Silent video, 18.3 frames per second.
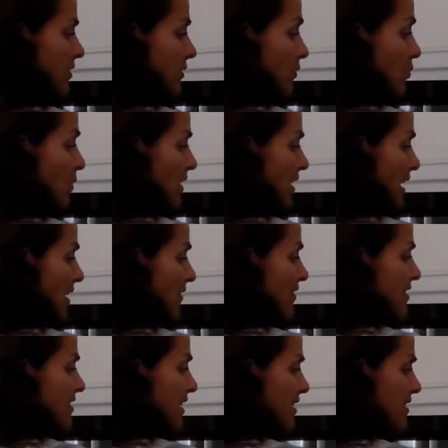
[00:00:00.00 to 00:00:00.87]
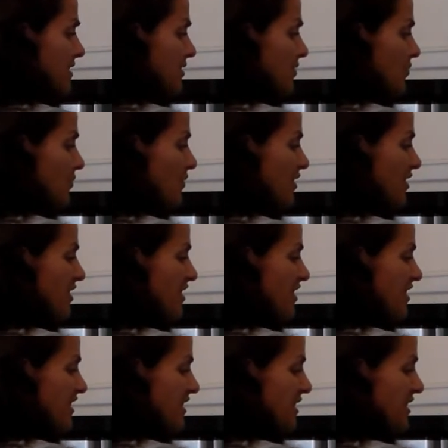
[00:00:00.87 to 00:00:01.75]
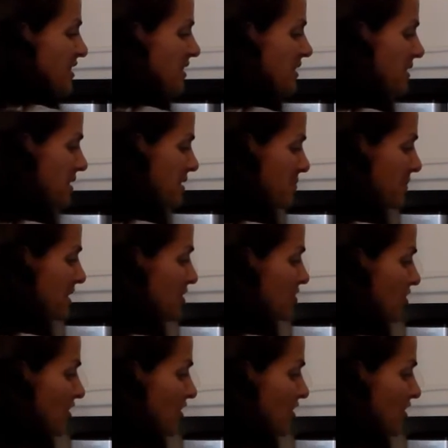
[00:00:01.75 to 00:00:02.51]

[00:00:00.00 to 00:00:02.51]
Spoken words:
the 1Fs, next to the big